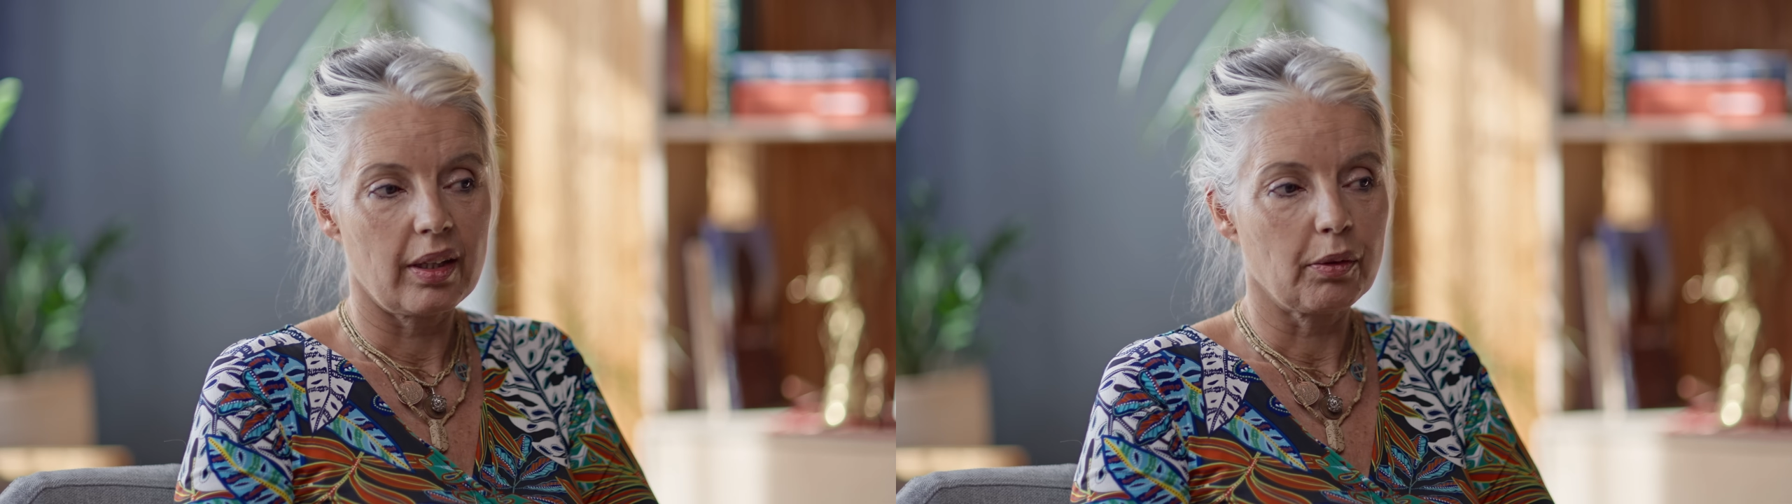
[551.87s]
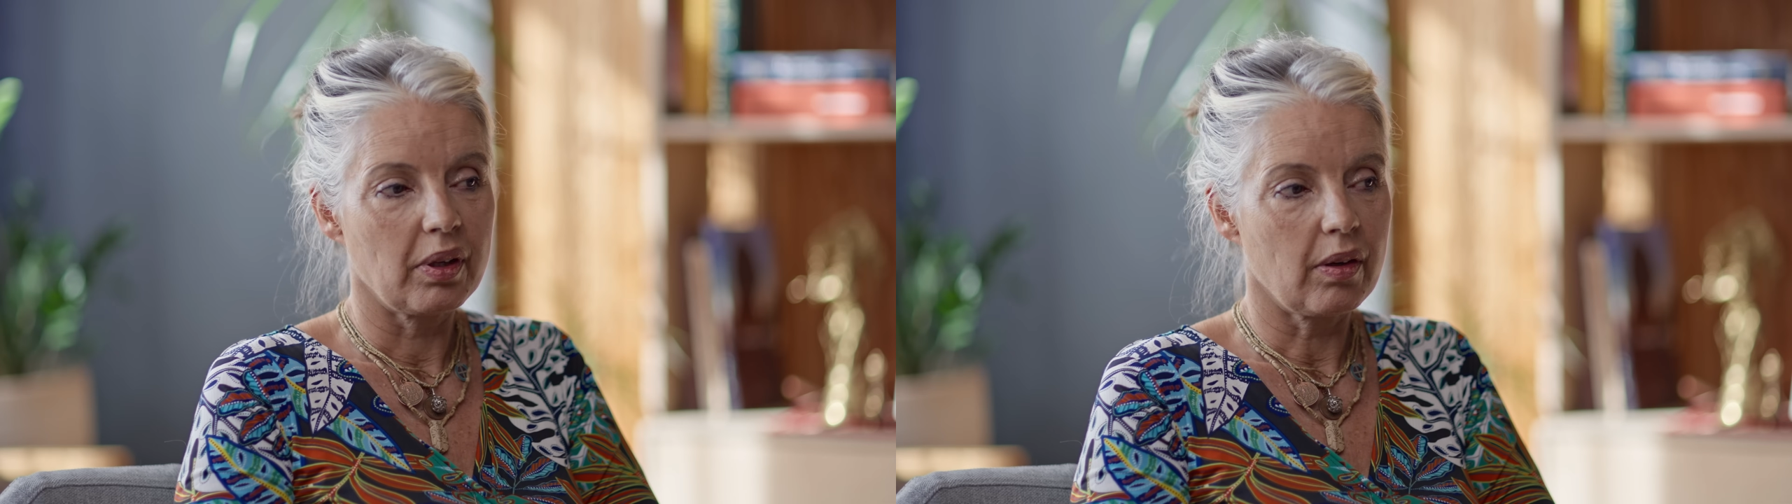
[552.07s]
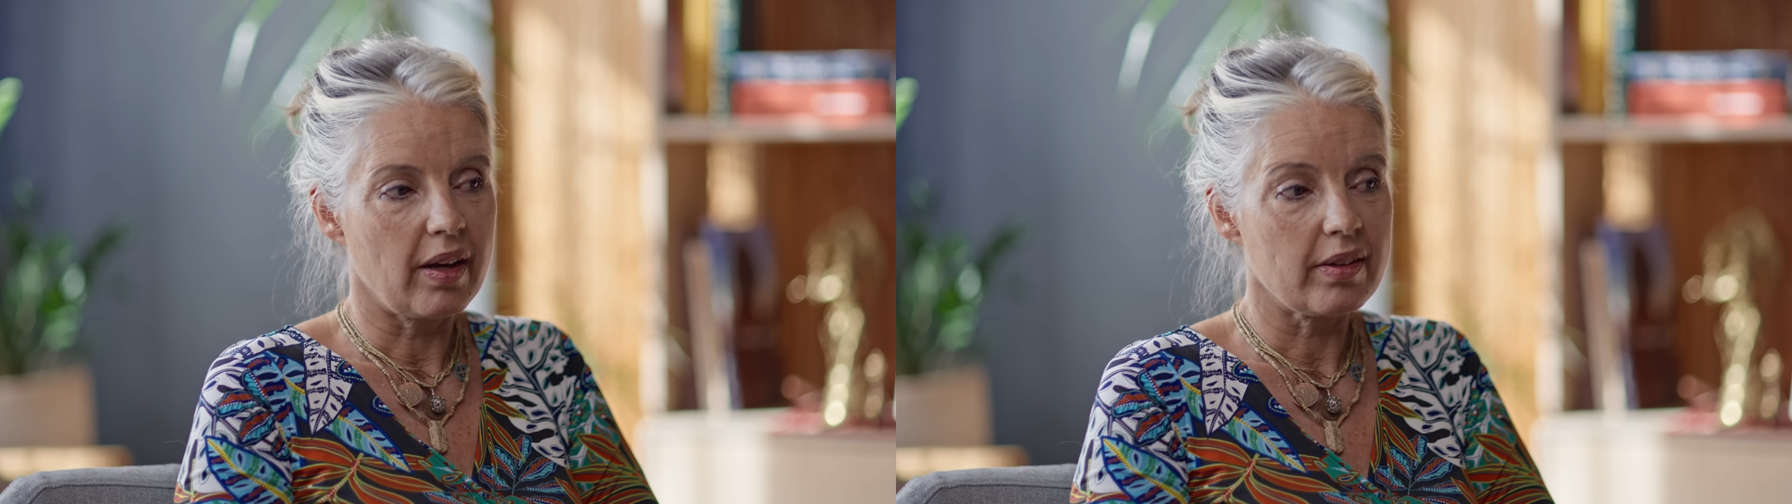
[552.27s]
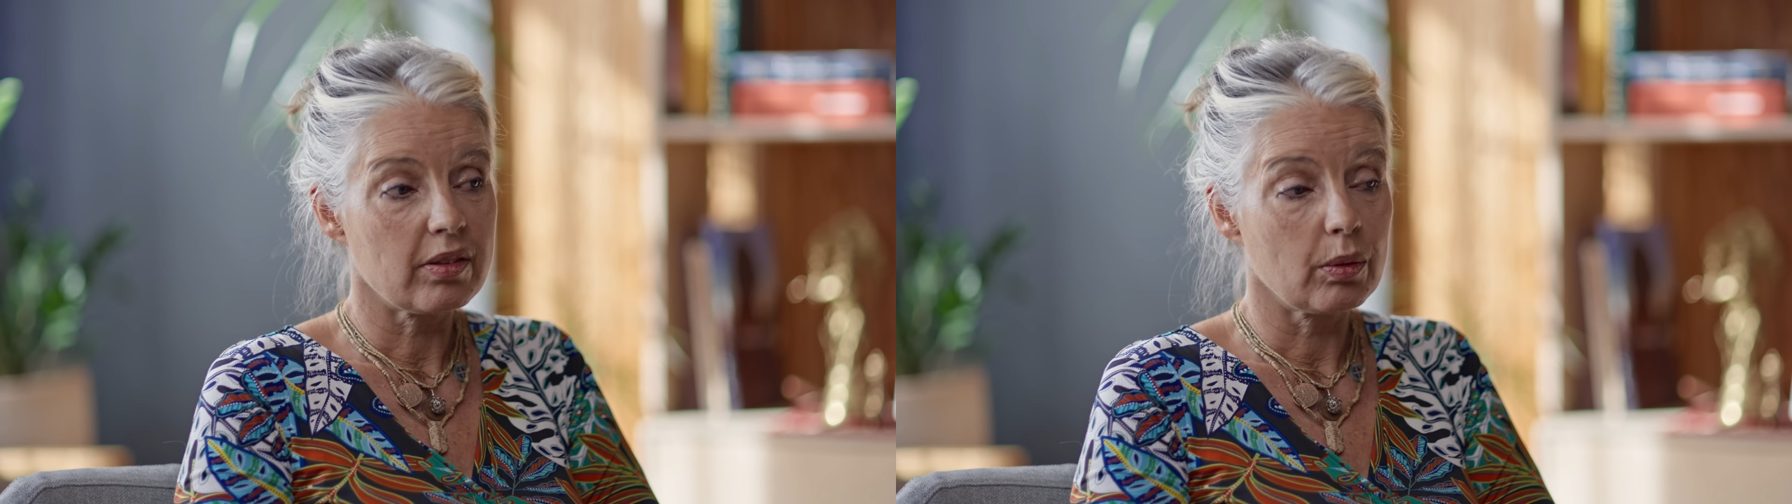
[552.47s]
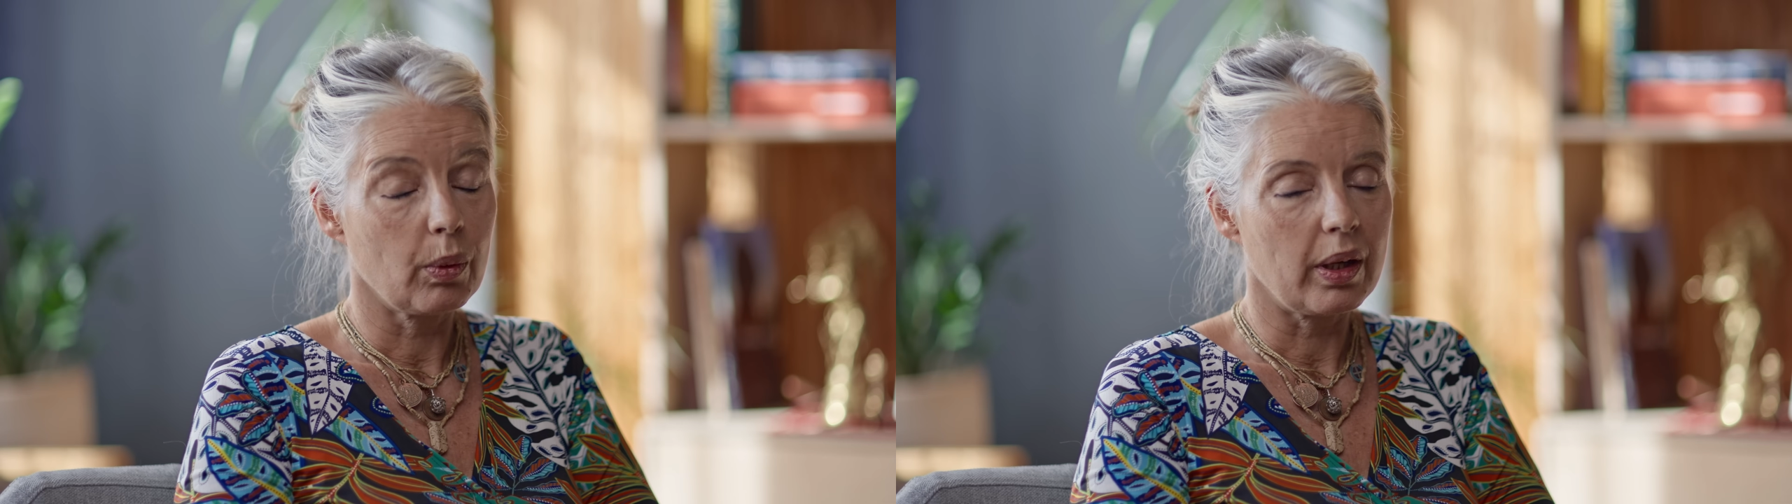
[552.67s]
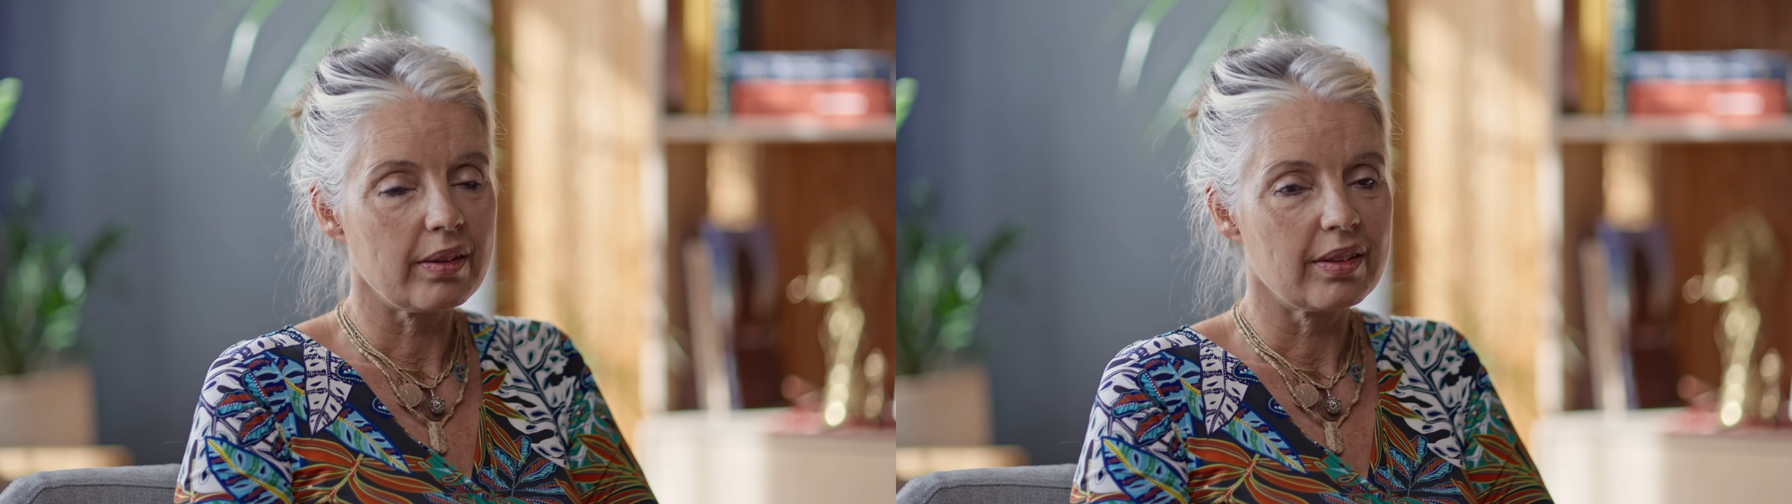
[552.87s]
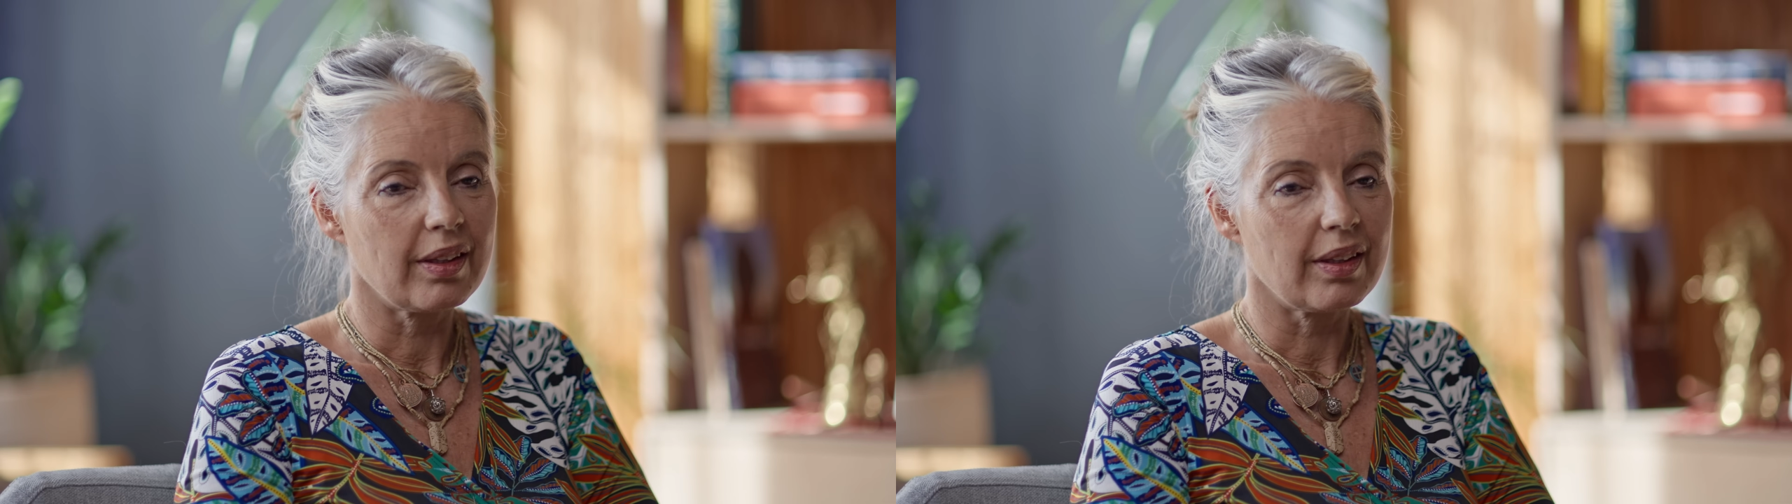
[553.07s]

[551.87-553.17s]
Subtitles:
I realized what